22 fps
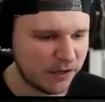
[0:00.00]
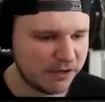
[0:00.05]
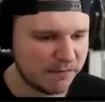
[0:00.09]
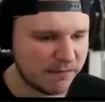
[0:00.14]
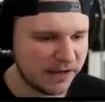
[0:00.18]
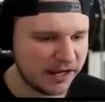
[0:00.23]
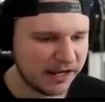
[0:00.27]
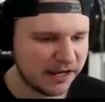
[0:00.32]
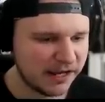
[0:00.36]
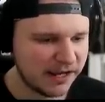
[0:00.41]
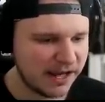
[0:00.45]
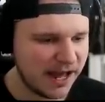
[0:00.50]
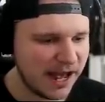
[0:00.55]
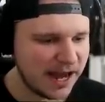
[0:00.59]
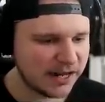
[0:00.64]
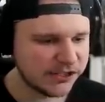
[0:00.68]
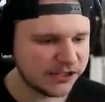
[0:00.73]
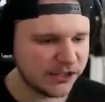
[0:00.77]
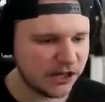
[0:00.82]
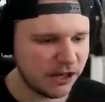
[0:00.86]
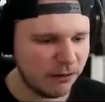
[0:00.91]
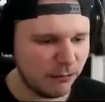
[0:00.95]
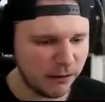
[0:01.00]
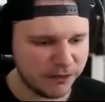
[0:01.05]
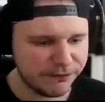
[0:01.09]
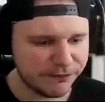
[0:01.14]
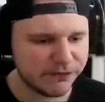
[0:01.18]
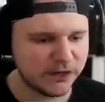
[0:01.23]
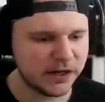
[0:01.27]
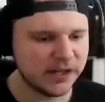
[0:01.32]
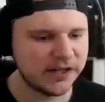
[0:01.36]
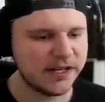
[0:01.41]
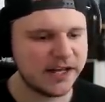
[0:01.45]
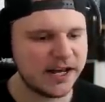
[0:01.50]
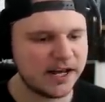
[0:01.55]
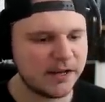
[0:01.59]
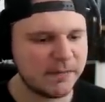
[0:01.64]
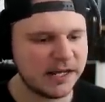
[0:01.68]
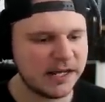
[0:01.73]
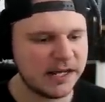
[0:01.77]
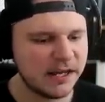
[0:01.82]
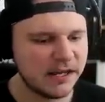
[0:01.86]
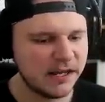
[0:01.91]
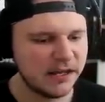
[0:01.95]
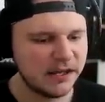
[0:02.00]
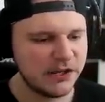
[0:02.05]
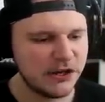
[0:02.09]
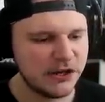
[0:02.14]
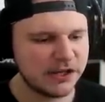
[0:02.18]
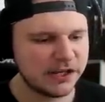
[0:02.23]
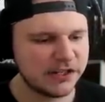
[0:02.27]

with me. Actually, you know what, friendly enemy? You